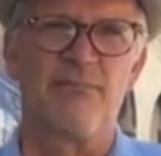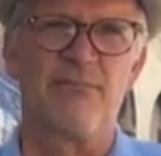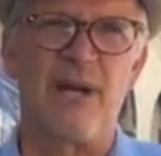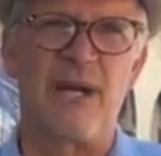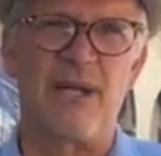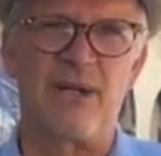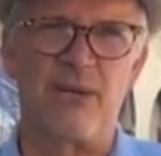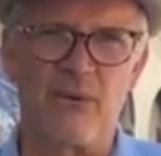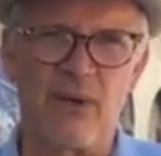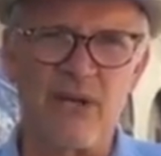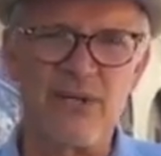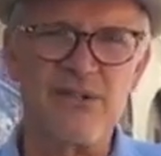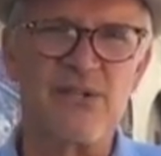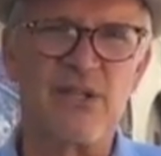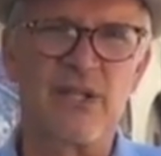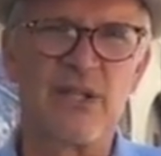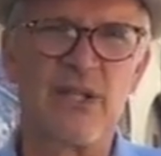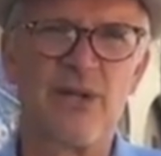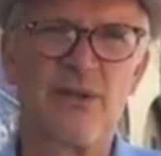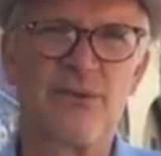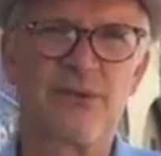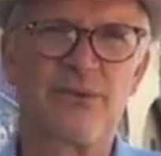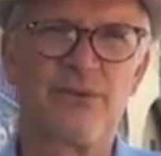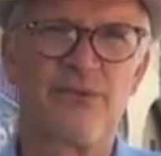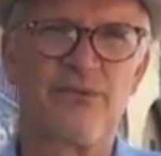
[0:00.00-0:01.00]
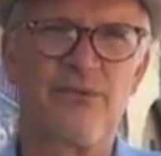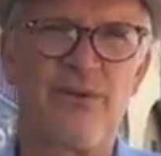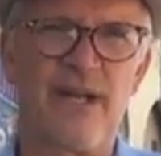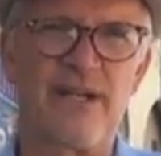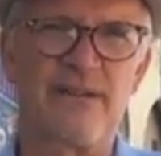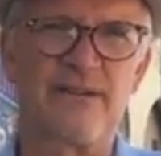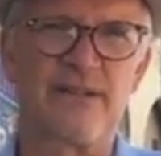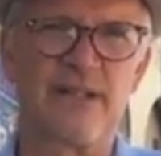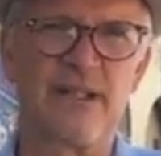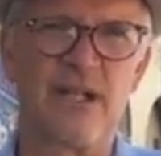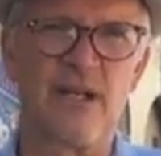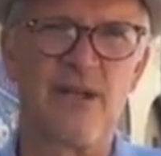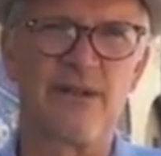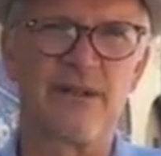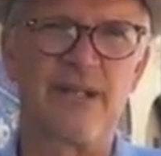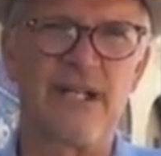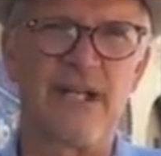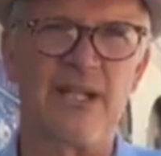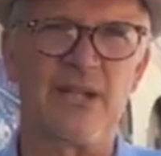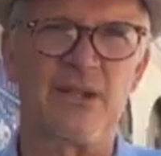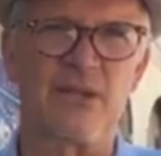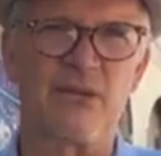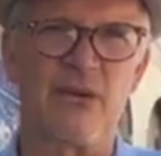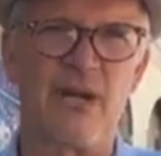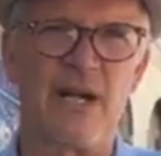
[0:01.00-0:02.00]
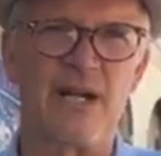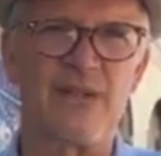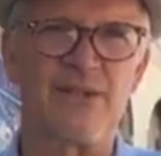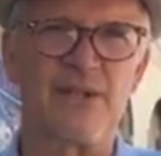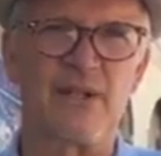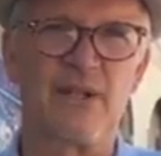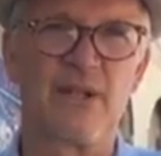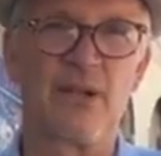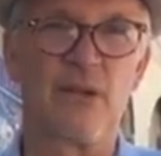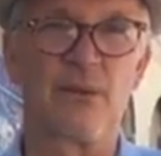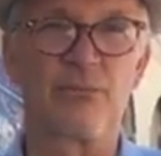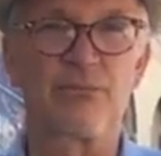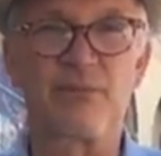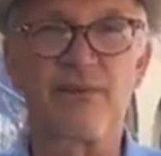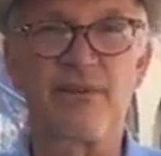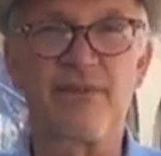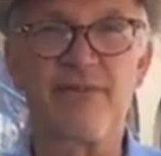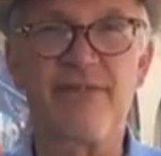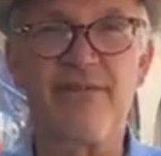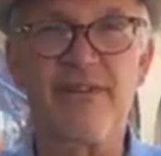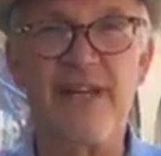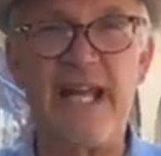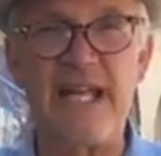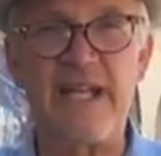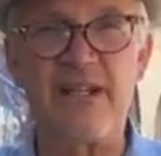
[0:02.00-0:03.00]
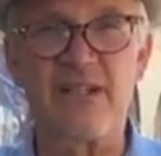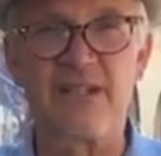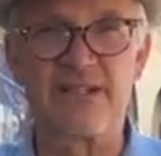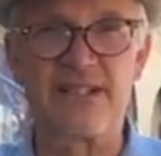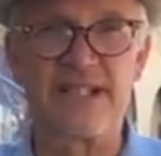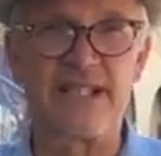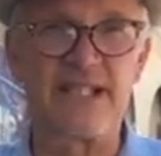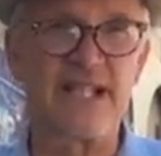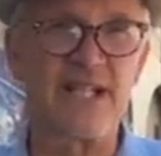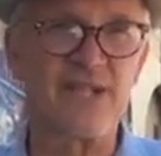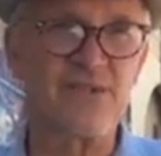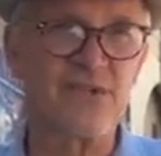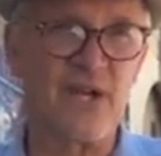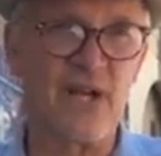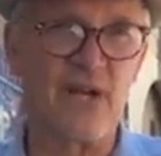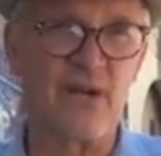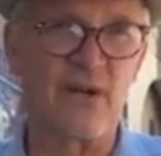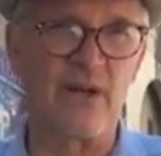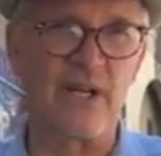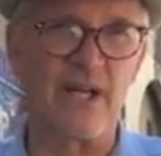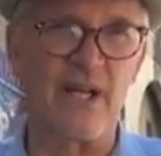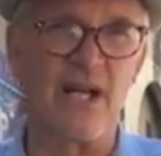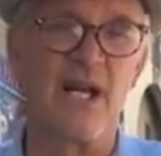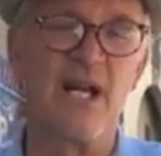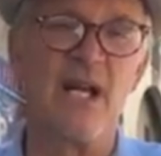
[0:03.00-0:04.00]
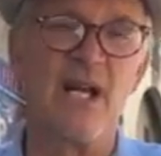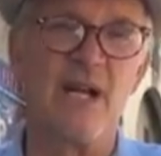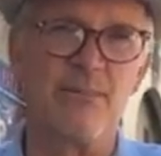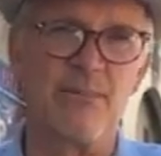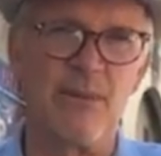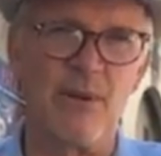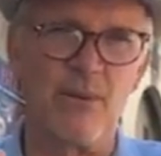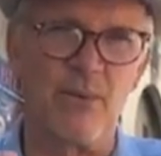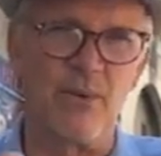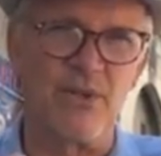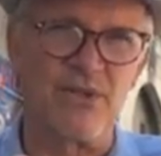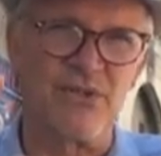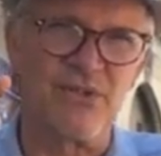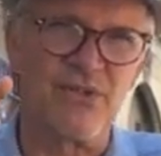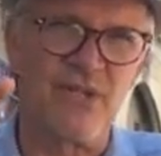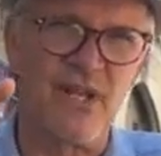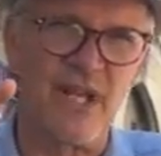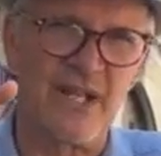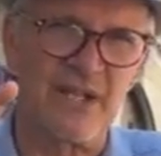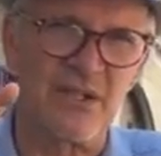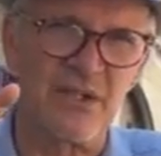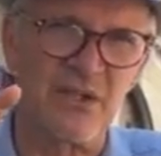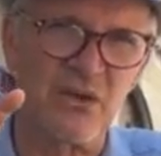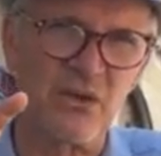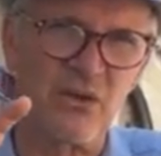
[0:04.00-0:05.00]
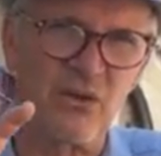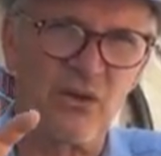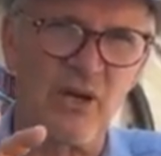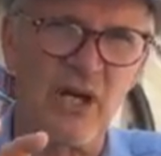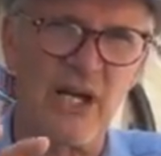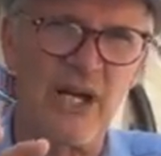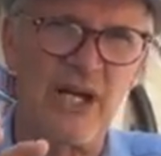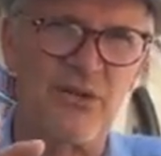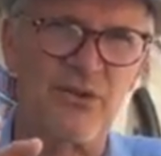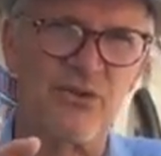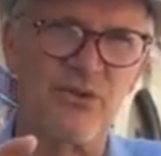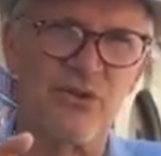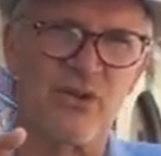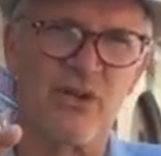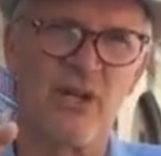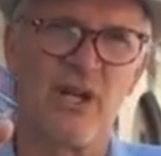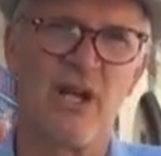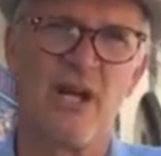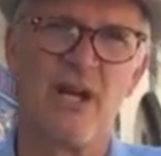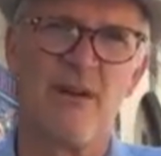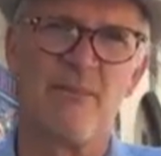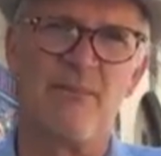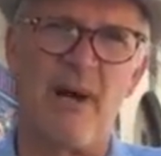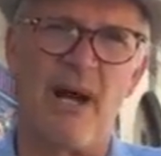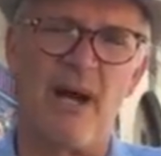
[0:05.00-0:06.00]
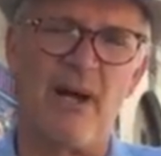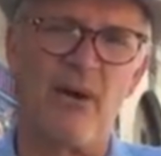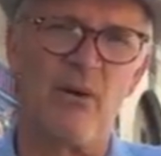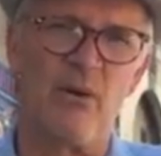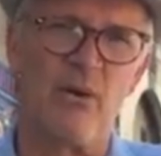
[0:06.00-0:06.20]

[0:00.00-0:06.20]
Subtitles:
by grace alone, through faith alone, in Christ alone, prevailed in this area, but was then crushed by